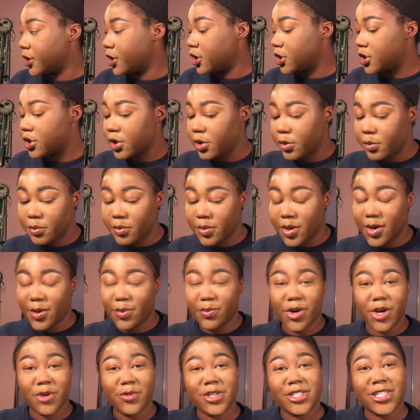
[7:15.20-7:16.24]
So
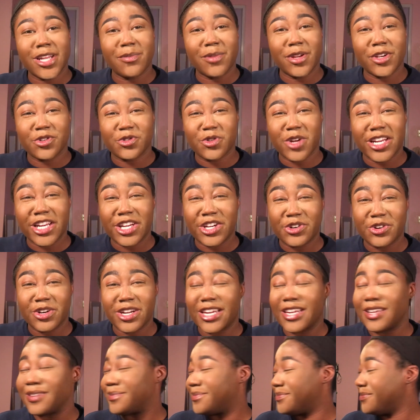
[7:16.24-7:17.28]
pretty much that means red and
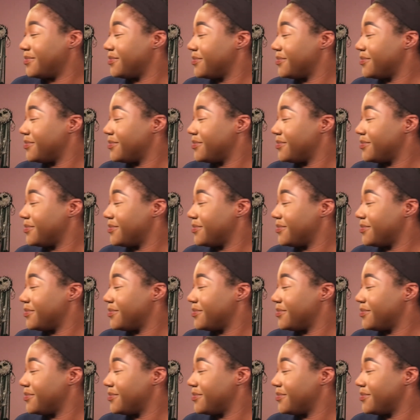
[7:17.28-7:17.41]
green.